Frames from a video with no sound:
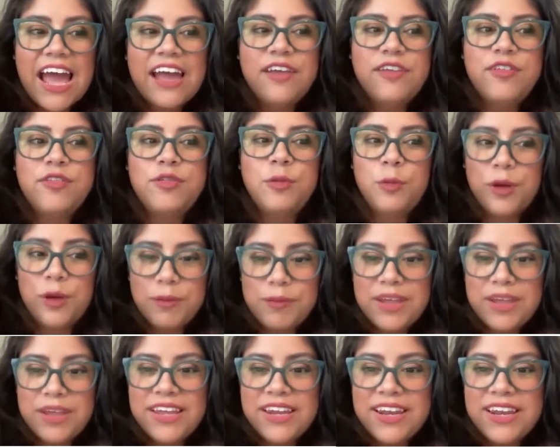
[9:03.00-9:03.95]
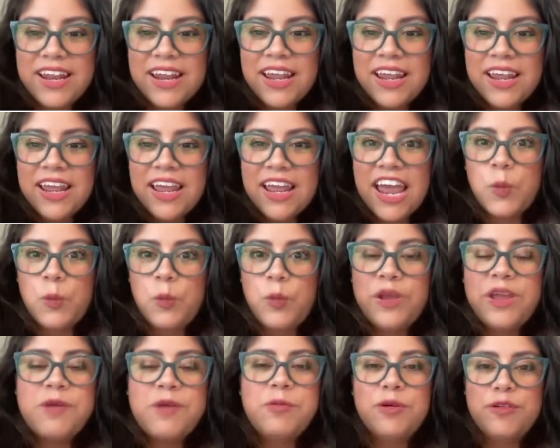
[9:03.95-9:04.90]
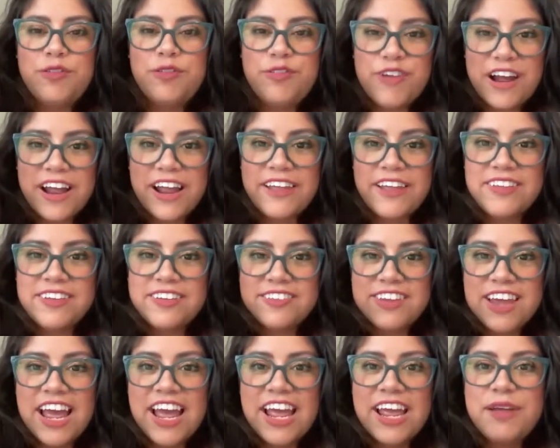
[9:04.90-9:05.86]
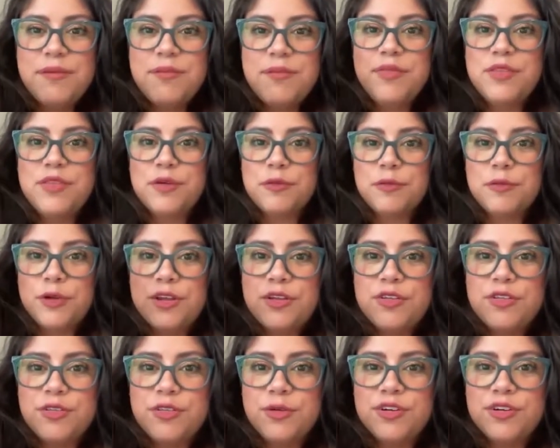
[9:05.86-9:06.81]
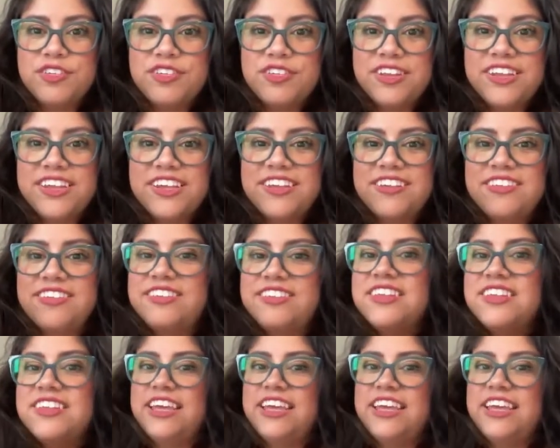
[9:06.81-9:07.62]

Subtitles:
as women, we will find the time, the resources,